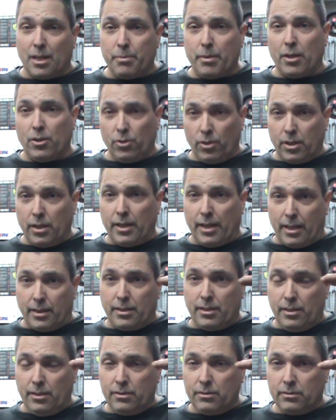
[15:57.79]
about looking at
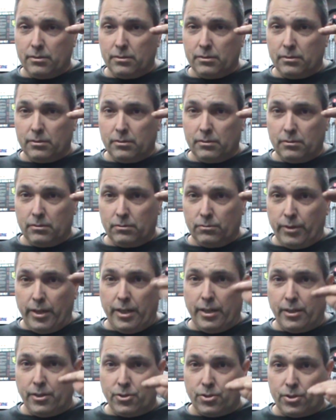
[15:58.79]
the
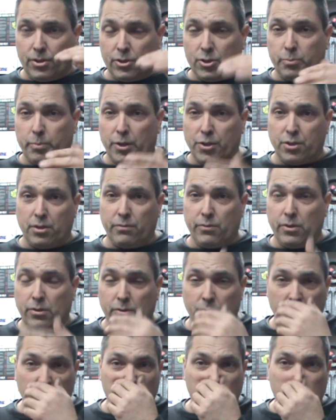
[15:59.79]
readings, especially if you're only